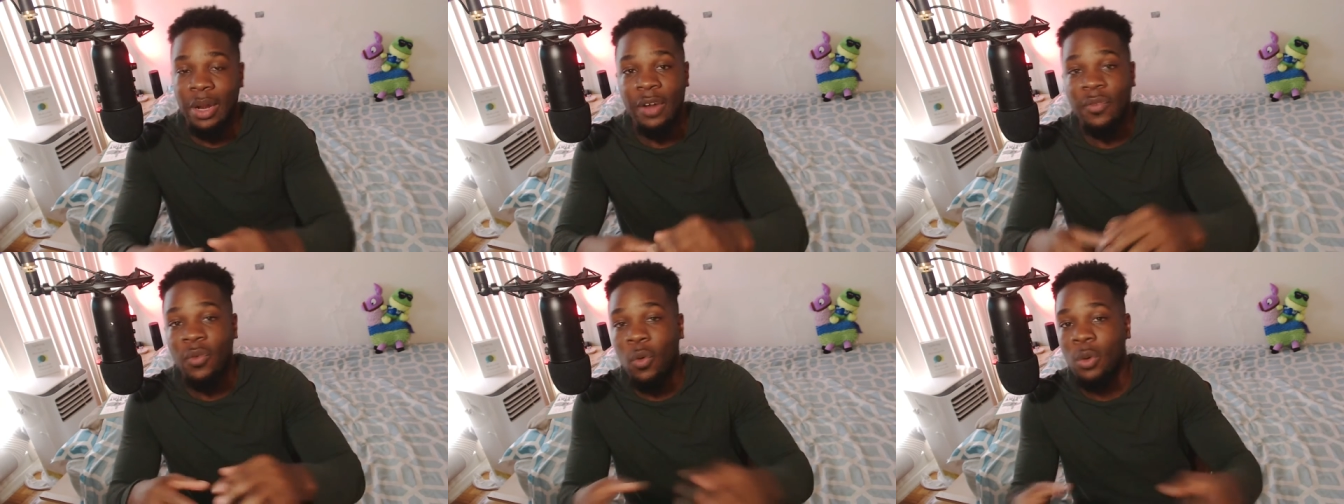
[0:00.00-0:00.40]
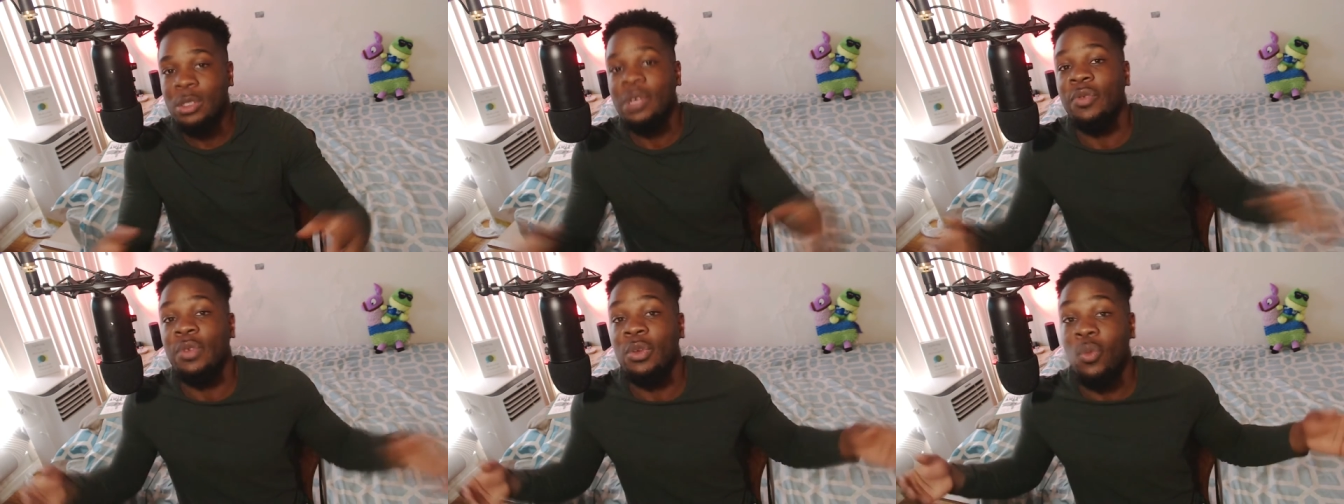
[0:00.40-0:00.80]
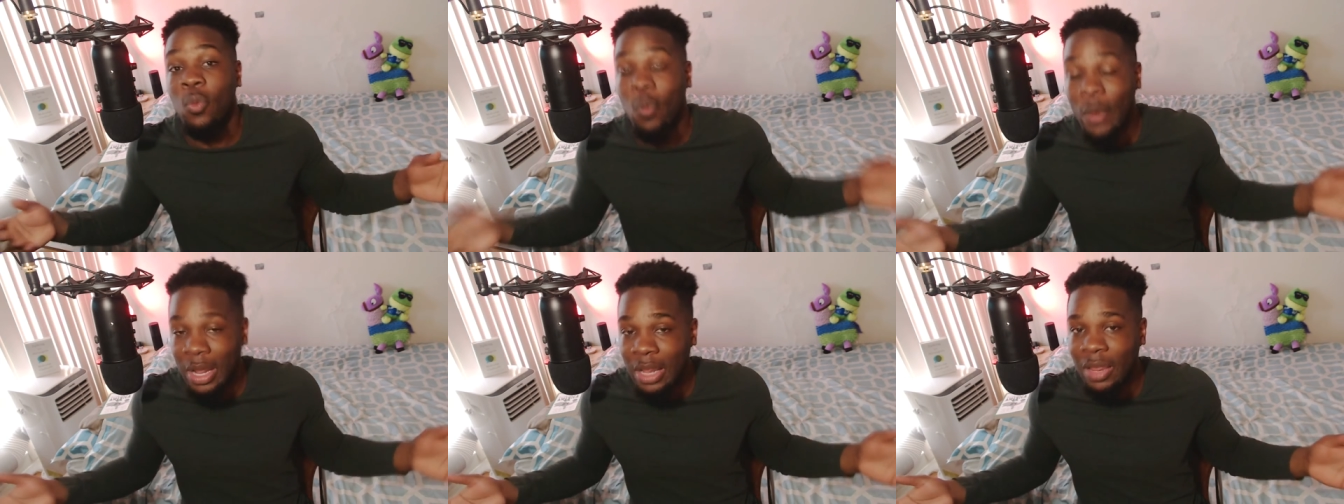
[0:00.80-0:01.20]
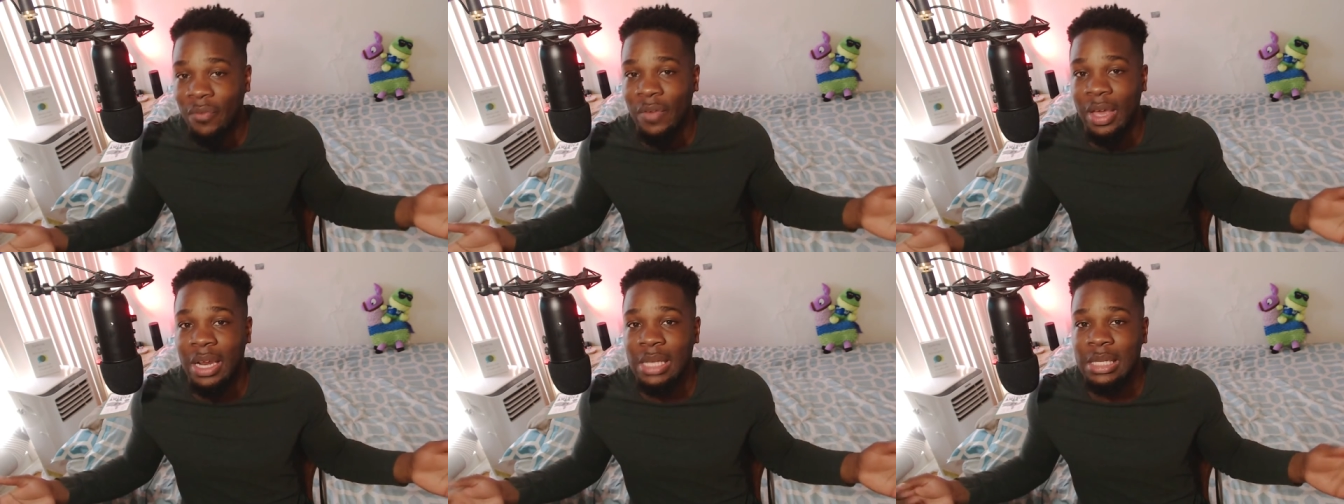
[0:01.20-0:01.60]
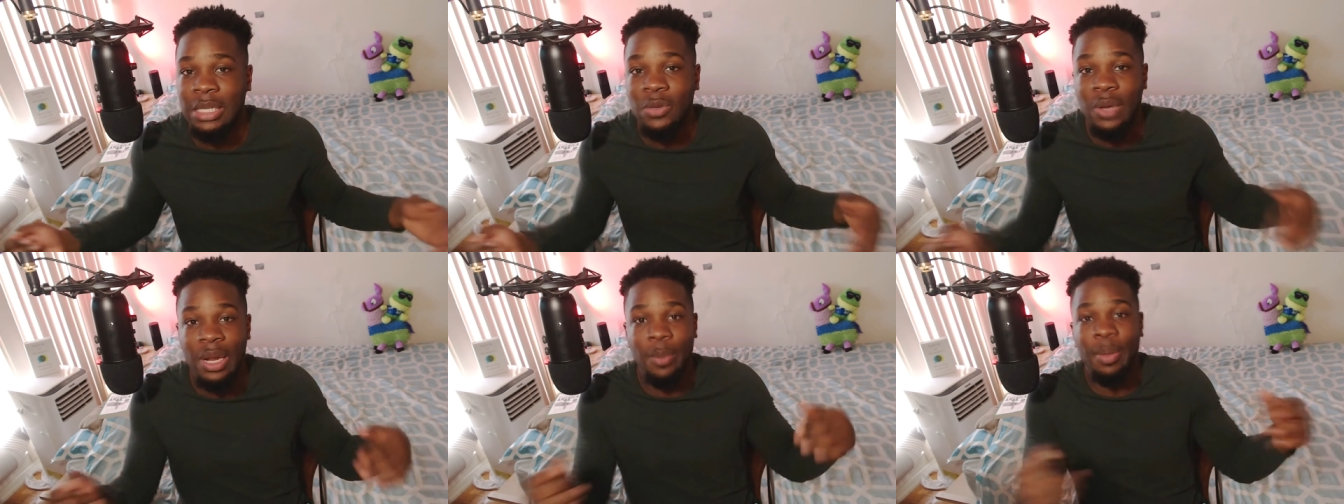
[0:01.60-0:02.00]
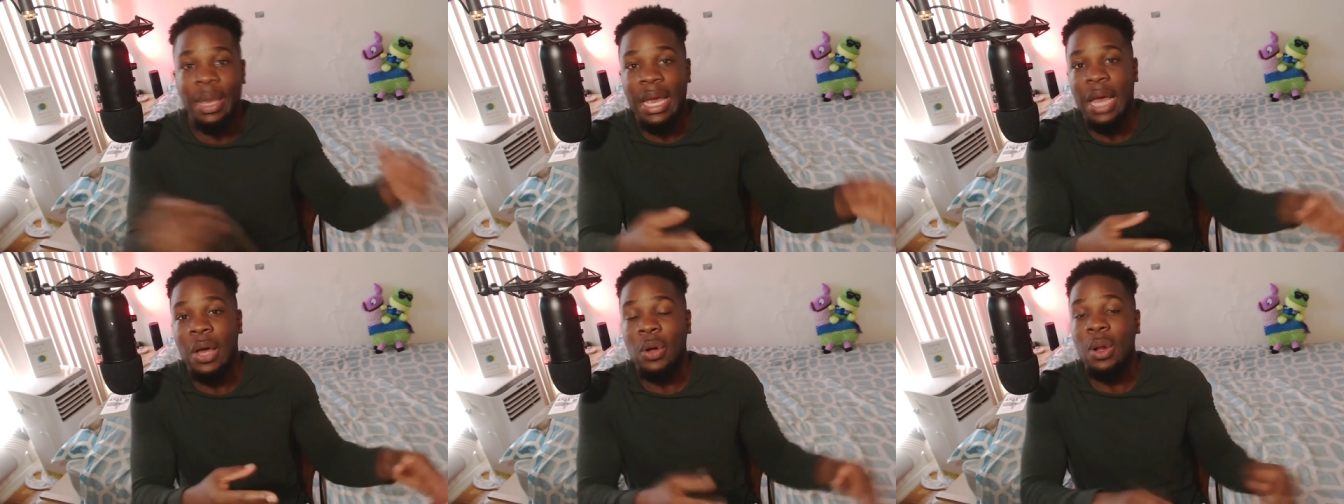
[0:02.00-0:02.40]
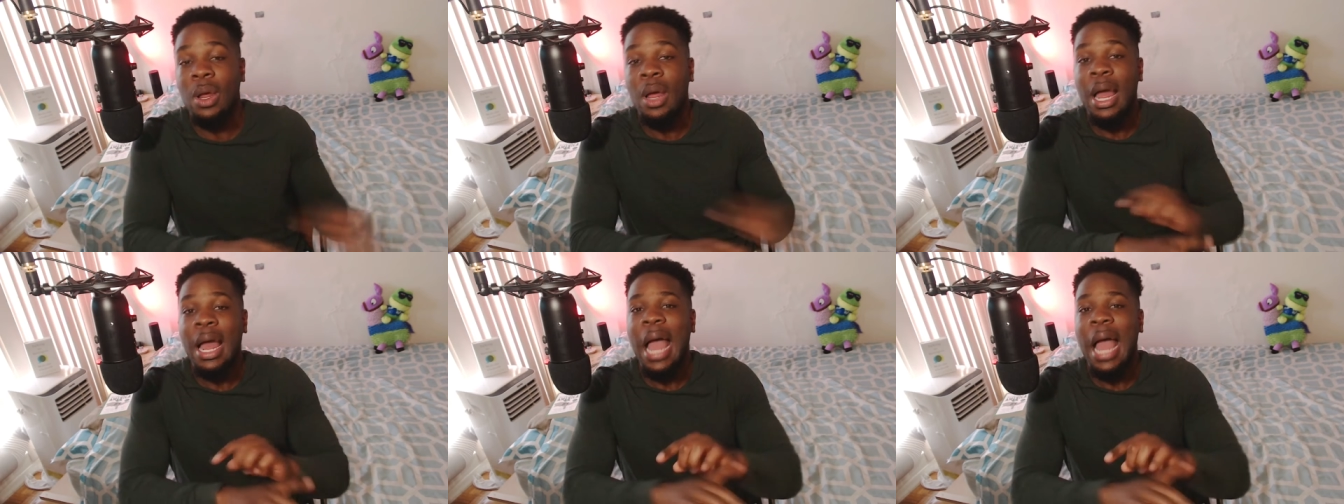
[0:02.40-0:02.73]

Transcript: And of course, if you win the fantasy, you get a payout.